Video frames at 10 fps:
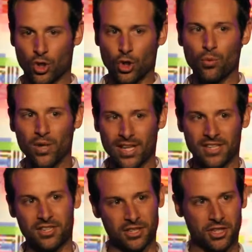Good
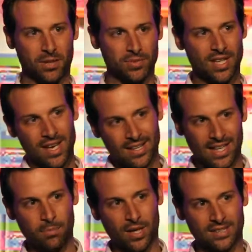relationships
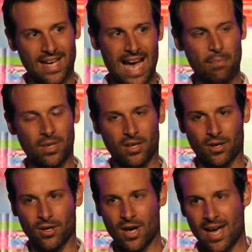keep us
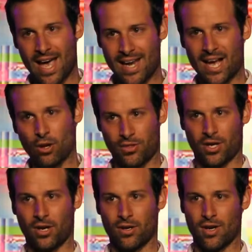happier and
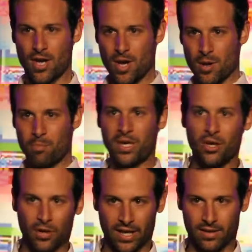healthier,
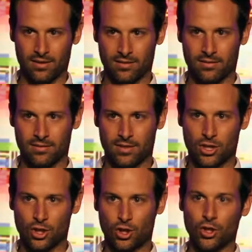period.
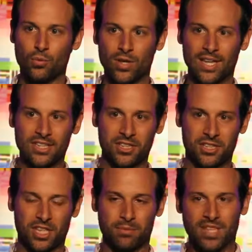Good
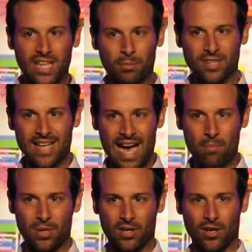relationships keep us
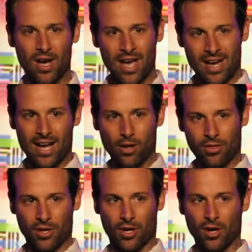happier and
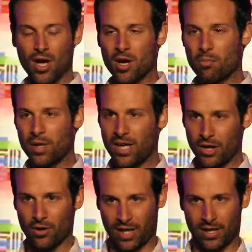healthier,
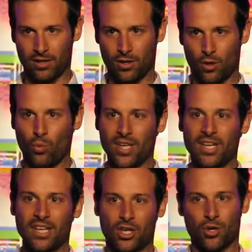period. We
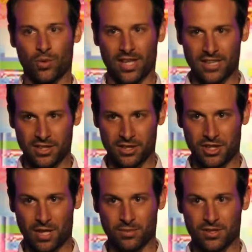need good
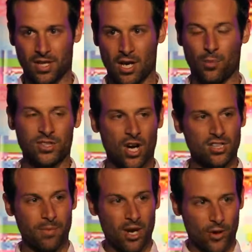relationships. We
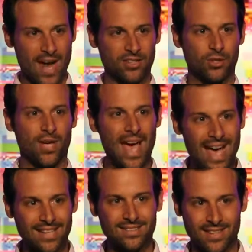talked about gratitude
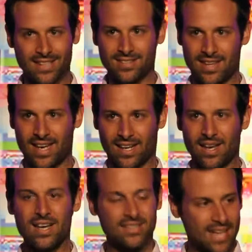as this
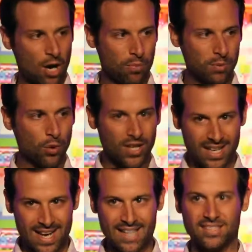thing to help people
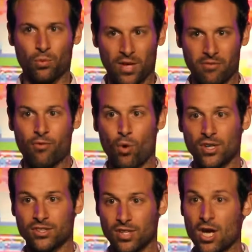connect and
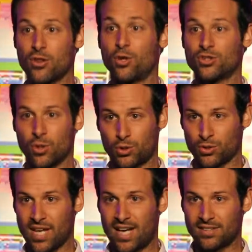reinforce those
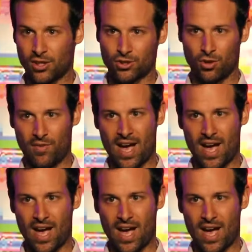social ties that are so